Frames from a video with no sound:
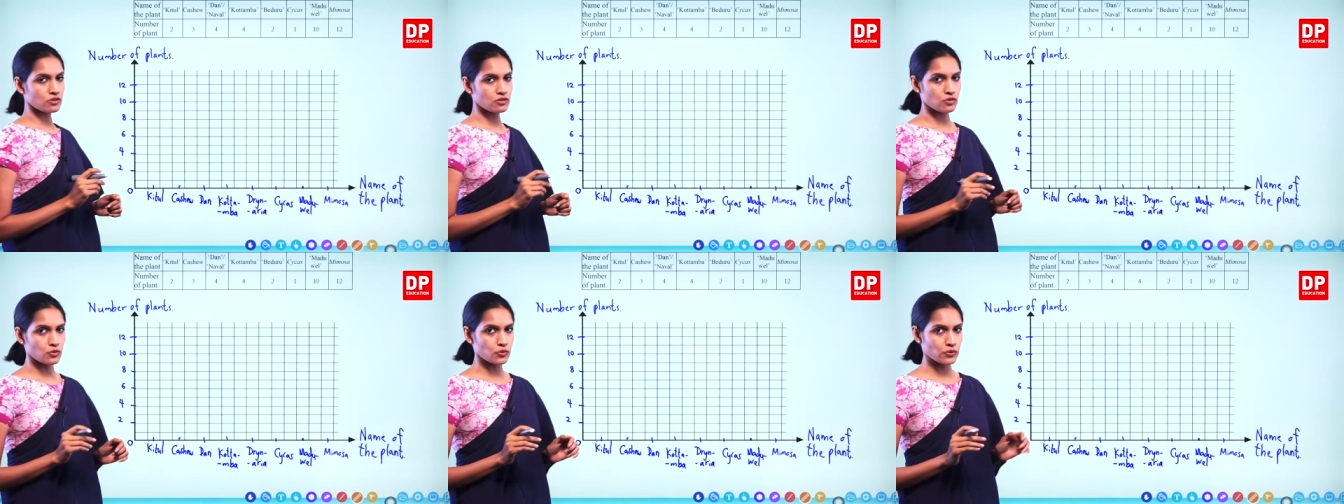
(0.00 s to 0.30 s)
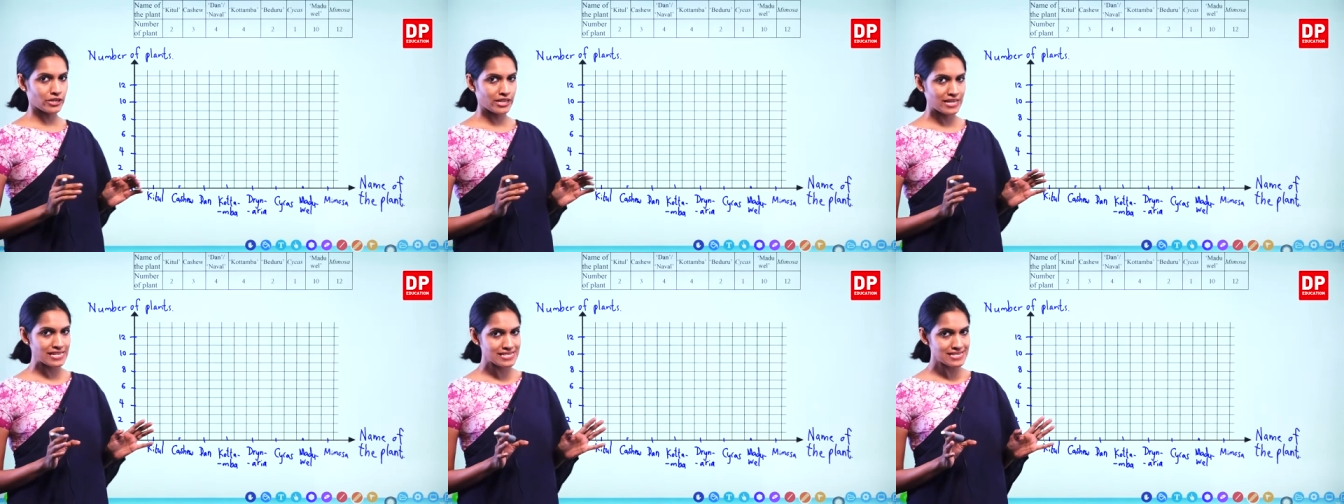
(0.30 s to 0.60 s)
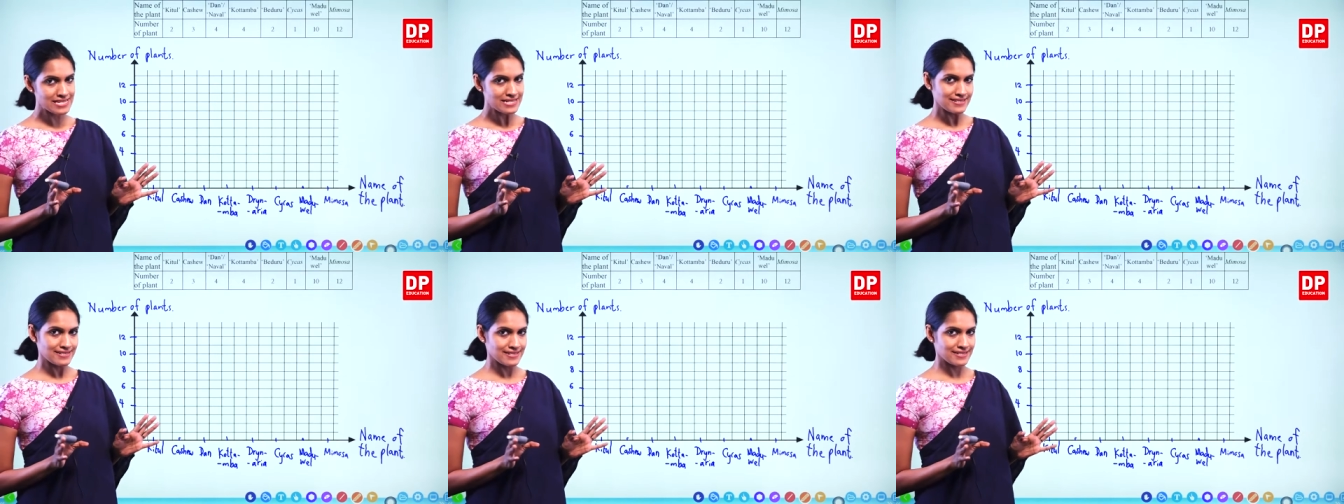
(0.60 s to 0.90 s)
Okay,
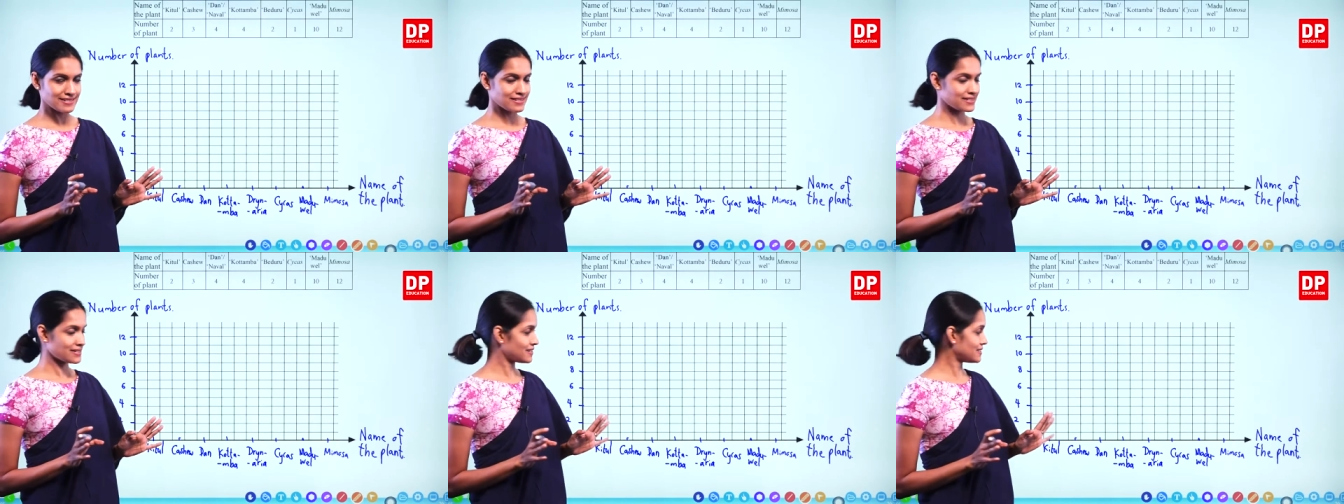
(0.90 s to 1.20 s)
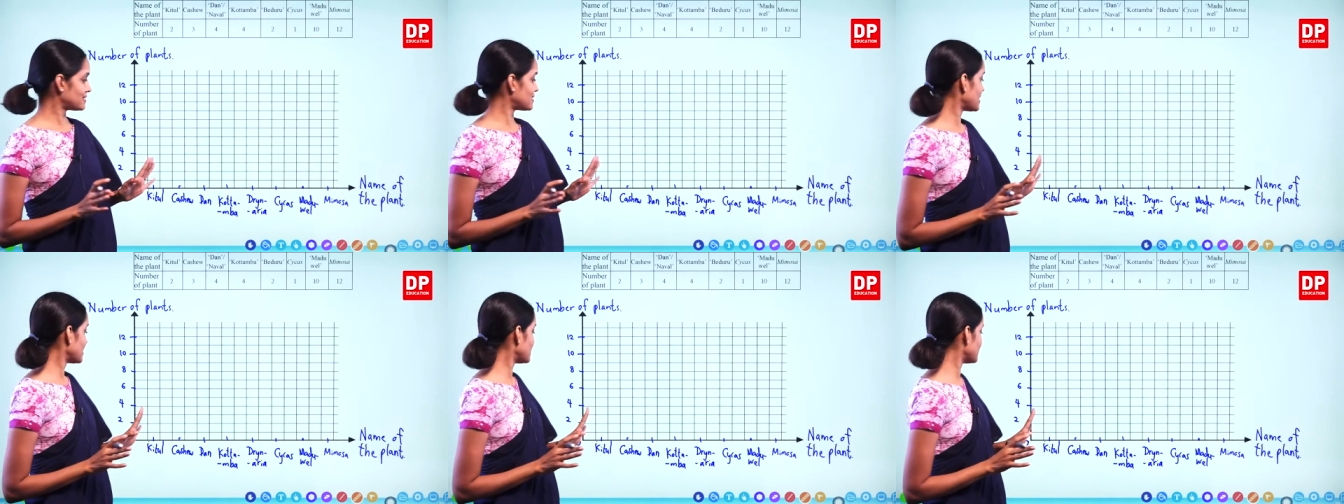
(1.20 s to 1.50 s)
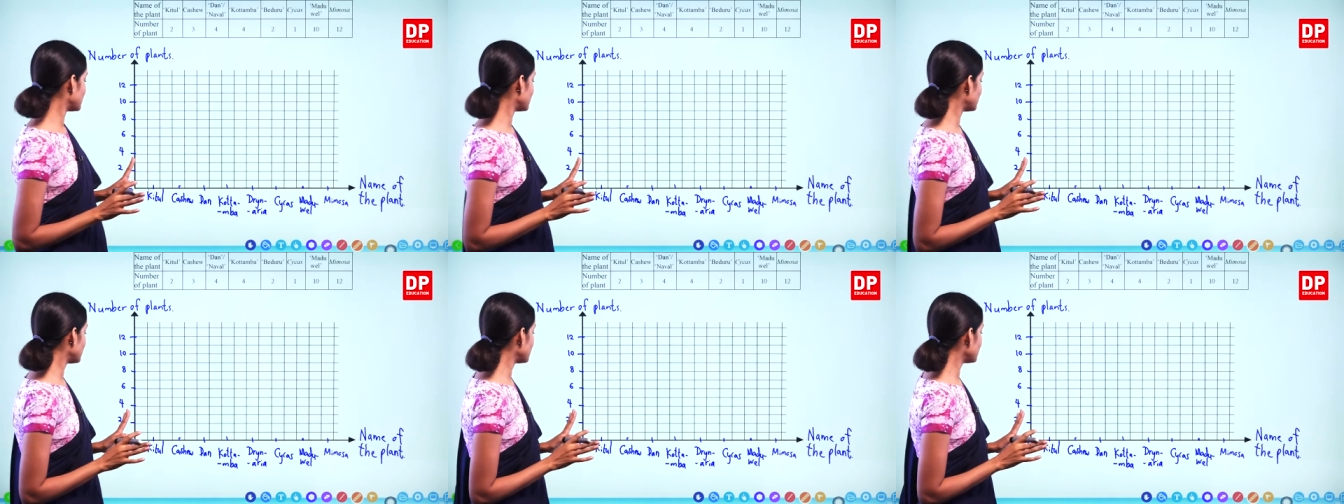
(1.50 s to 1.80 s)
children, right.
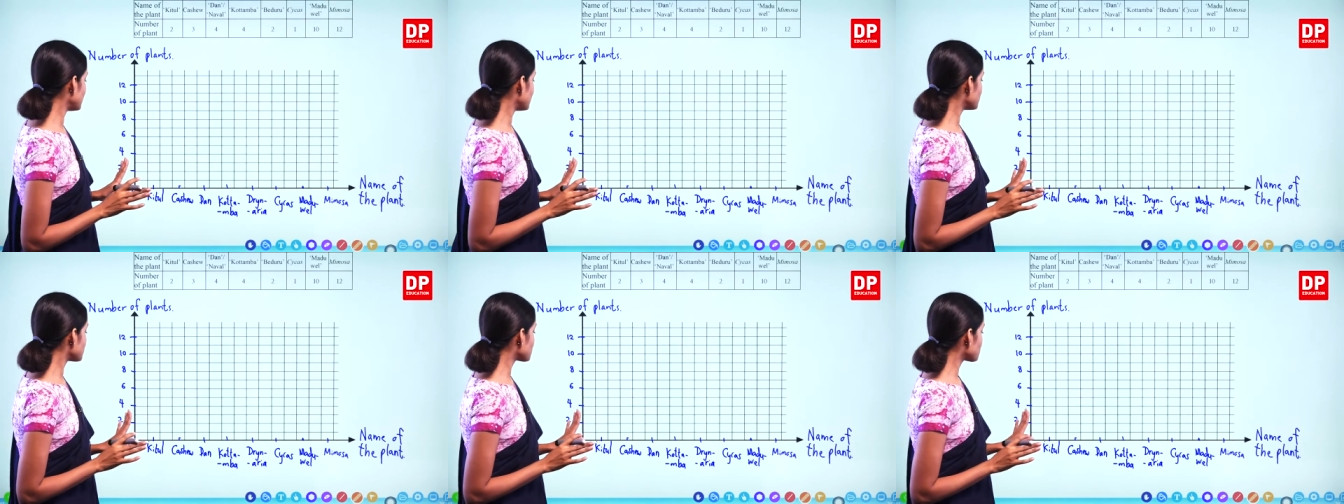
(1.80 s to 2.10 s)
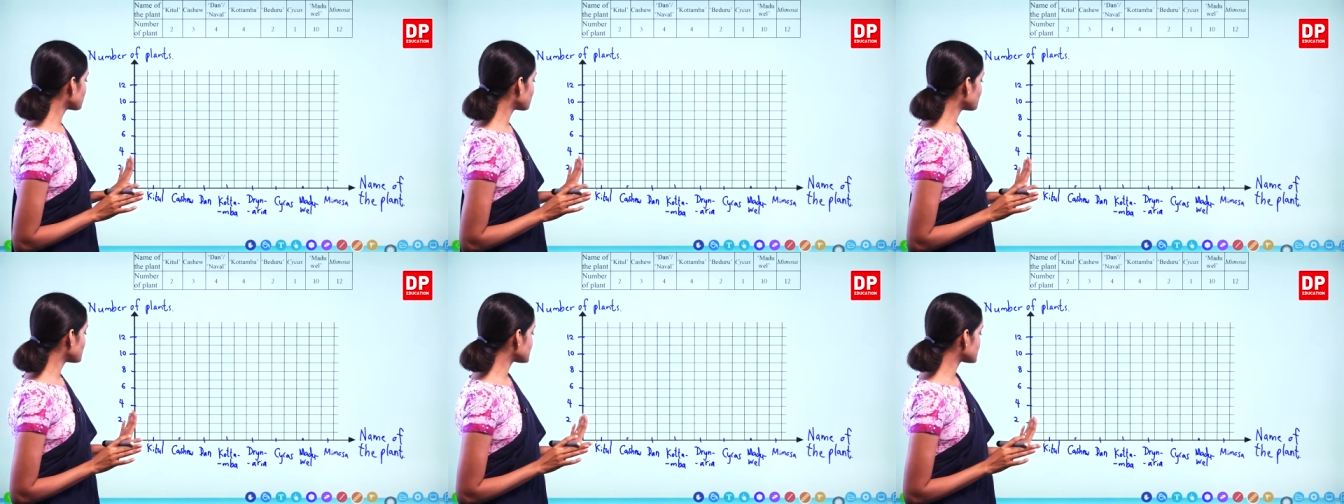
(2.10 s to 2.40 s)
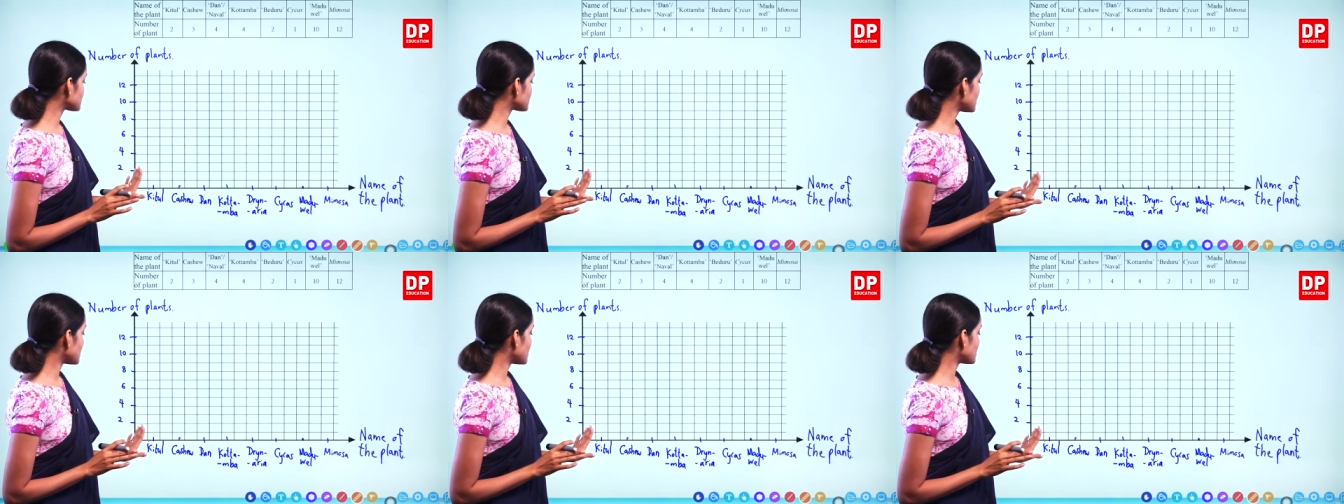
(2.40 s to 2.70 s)
So we will
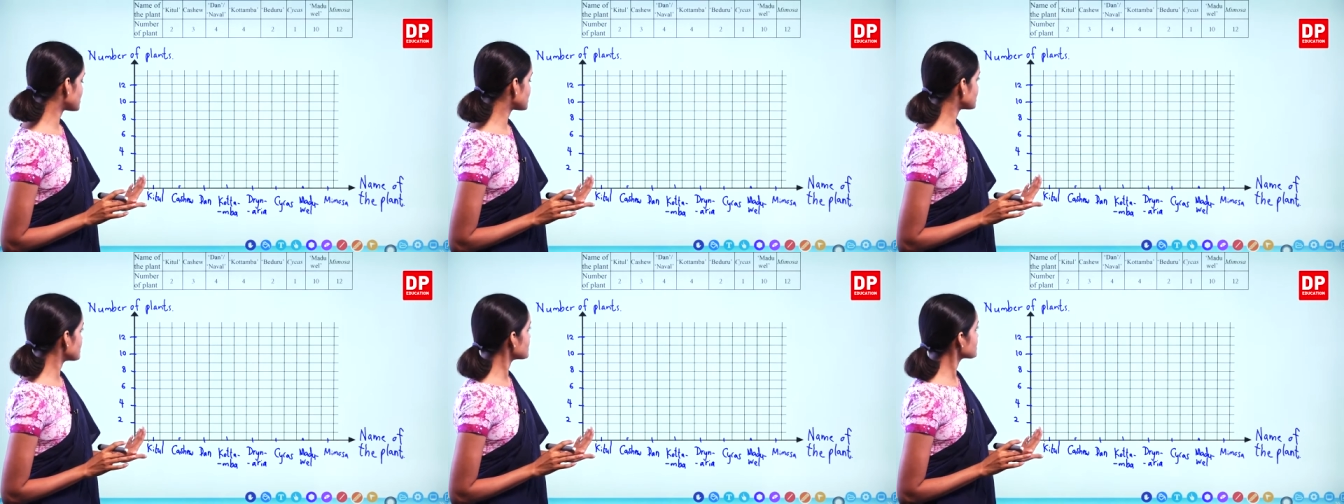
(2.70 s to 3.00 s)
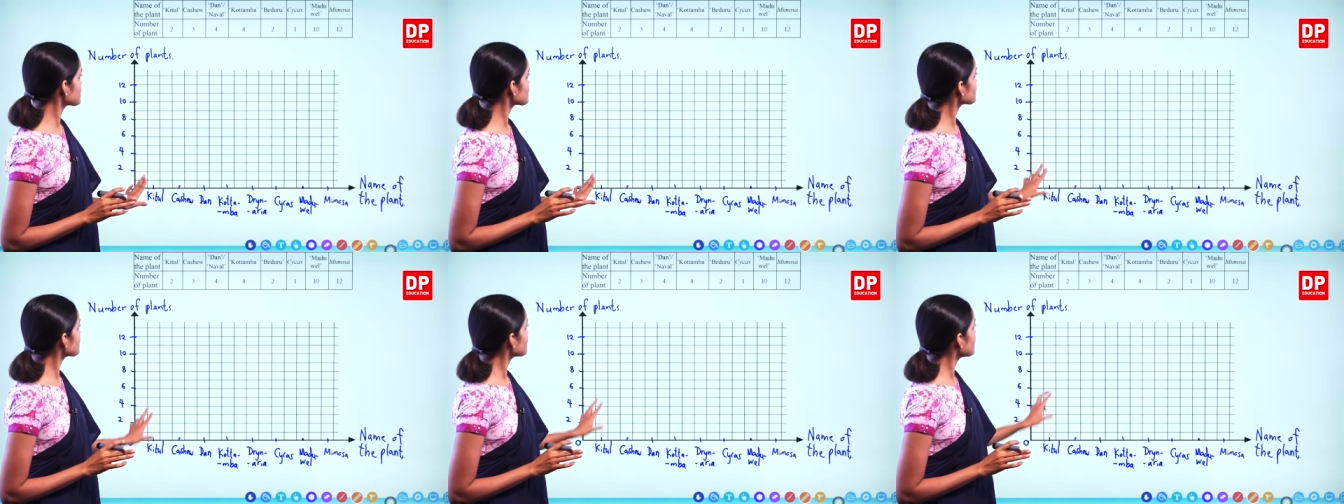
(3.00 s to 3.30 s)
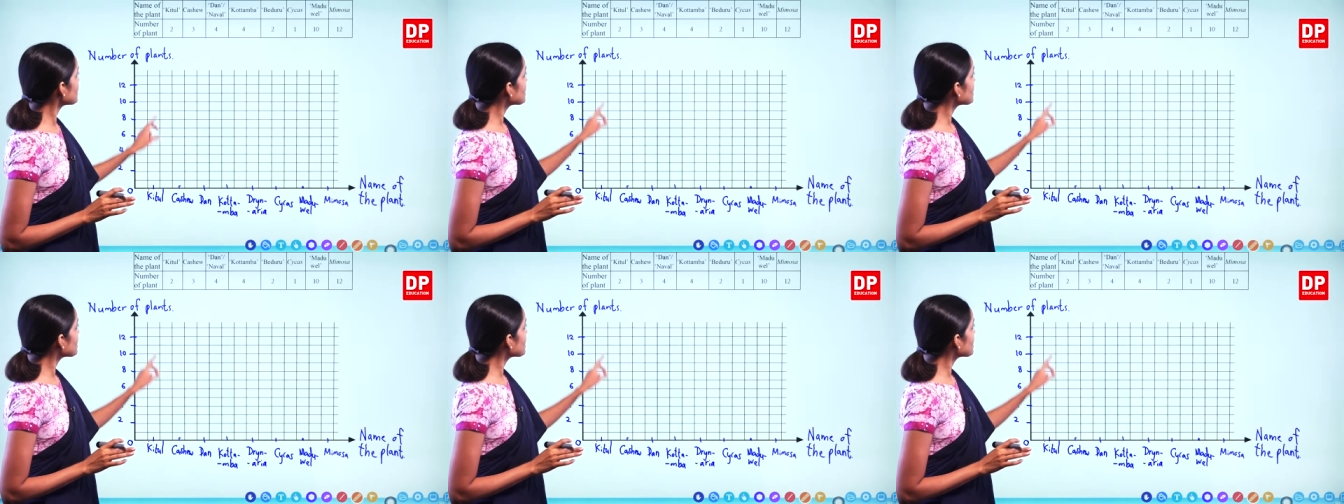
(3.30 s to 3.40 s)
start this.